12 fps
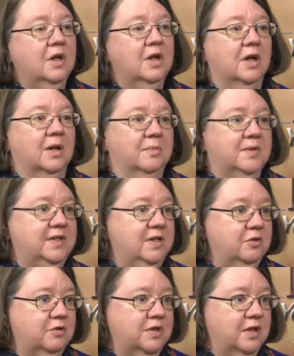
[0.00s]
The
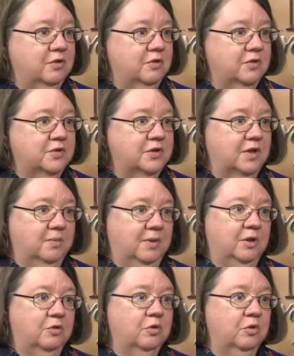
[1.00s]
senior centers
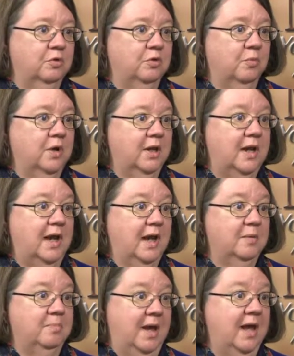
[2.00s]
include the one
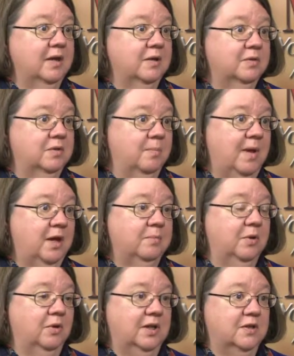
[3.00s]
at Mac, the Mac
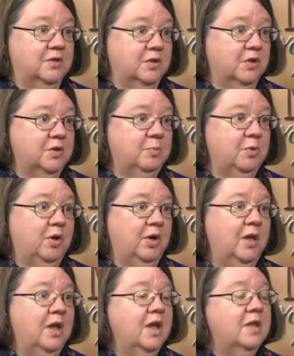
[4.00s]
building in Salisbury.